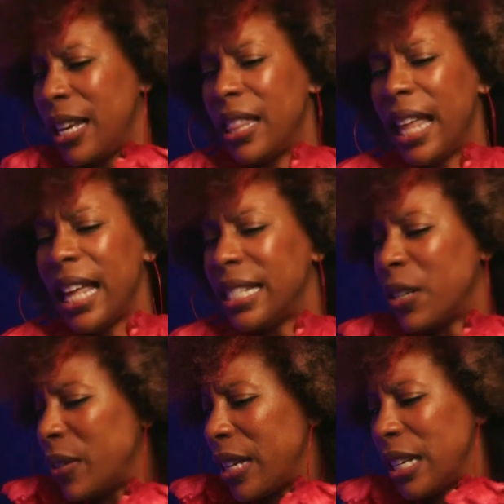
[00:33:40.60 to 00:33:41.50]
that
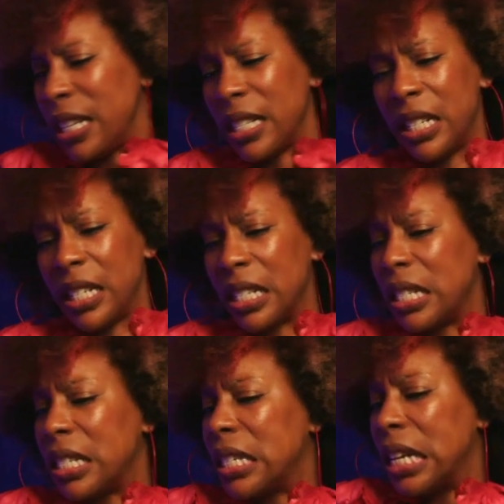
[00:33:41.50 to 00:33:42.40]
donut is
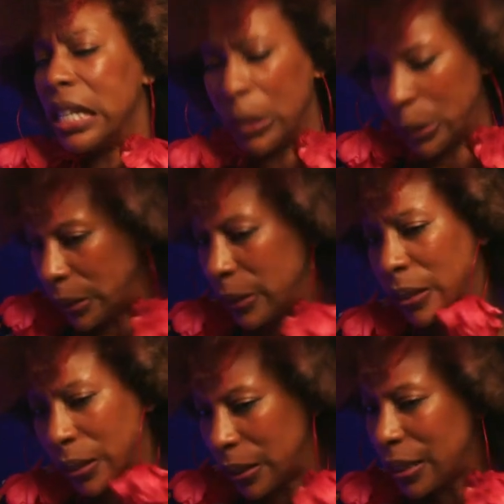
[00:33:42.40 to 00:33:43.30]
just stale.
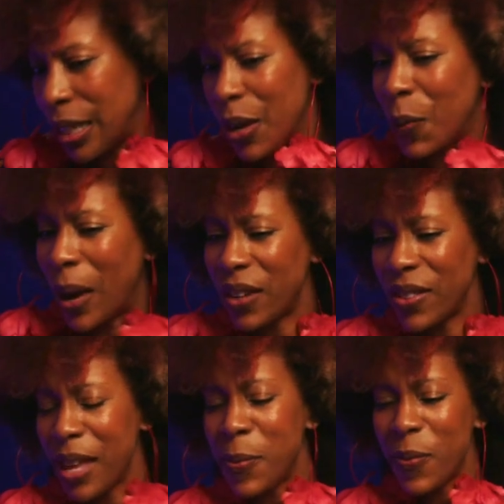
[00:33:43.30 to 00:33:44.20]
Why don't
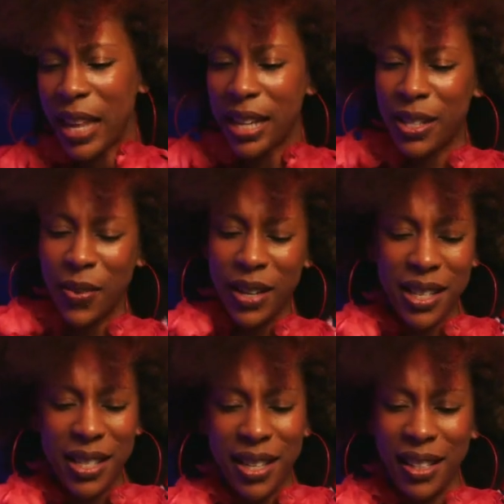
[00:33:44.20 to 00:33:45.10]
they move that
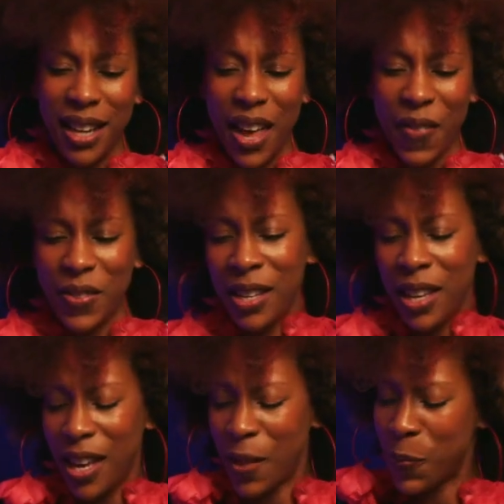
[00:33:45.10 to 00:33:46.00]
donut to the left
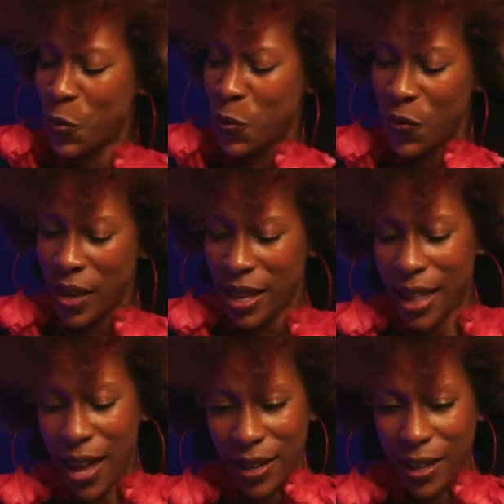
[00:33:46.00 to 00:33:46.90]
and move
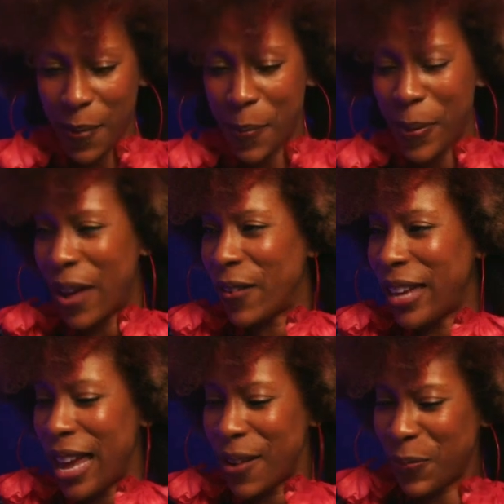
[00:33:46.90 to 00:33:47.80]
that lemon pound
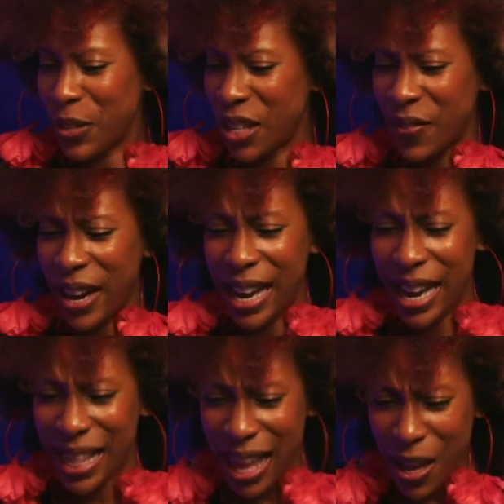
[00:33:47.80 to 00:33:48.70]
cake to the right,
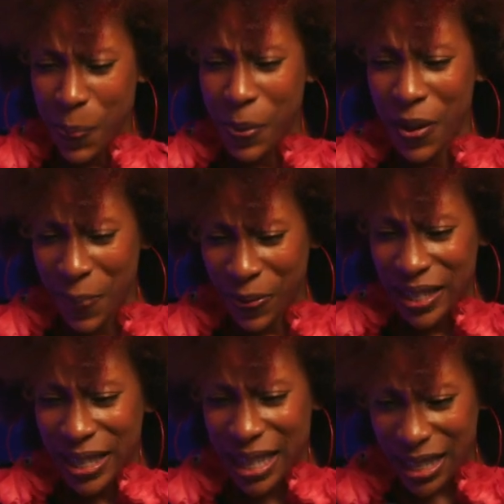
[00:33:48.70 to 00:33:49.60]
and they could put the
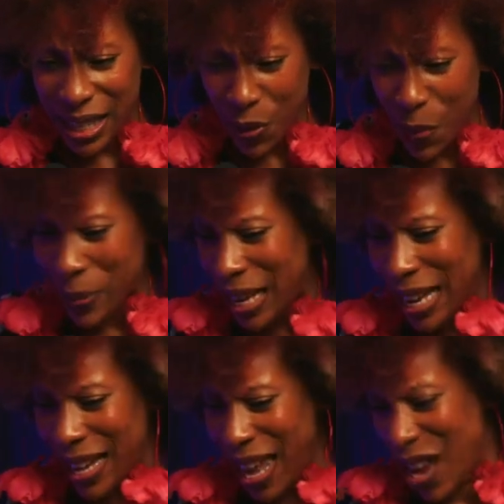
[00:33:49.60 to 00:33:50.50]
DC sweet
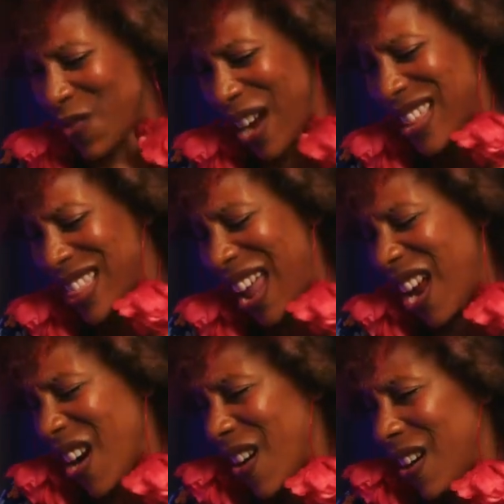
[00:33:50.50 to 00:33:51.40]
potato cake right
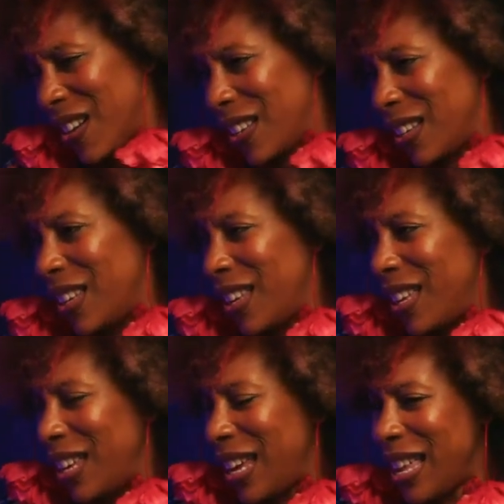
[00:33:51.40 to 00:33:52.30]
there.
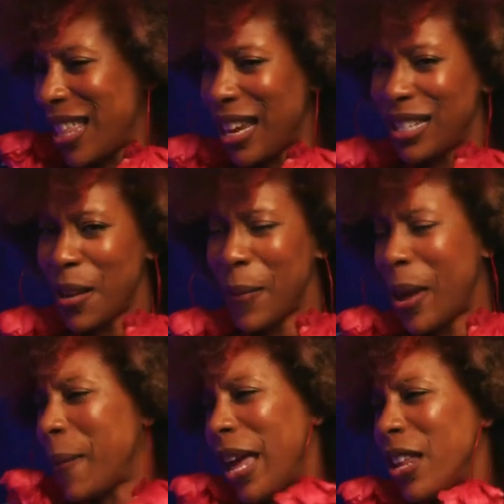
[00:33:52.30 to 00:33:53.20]
And then I said,
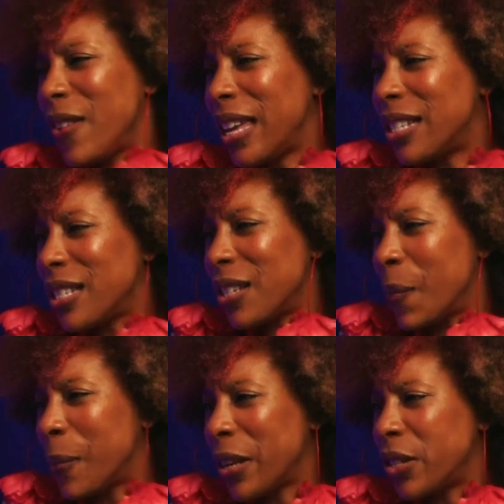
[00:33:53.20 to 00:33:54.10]
ma'am, how do you get into
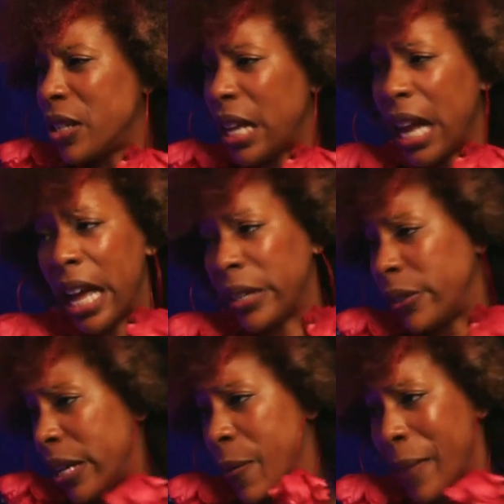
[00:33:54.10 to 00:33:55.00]
Starbucks? She was like, I don't
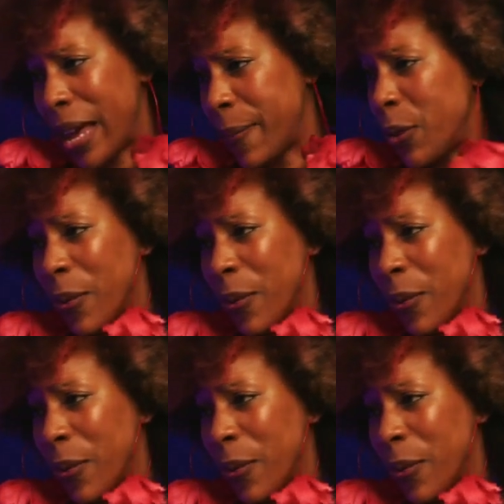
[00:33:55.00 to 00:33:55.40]
know, ma'am. You